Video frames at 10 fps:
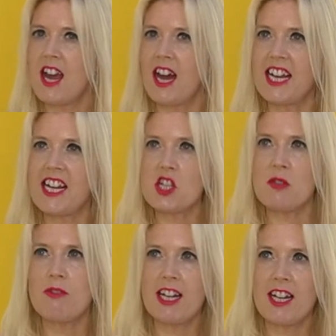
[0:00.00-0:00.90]
And I
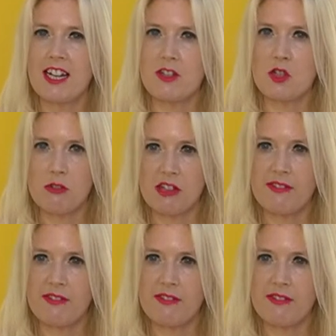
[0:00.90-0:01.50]
actually realised during the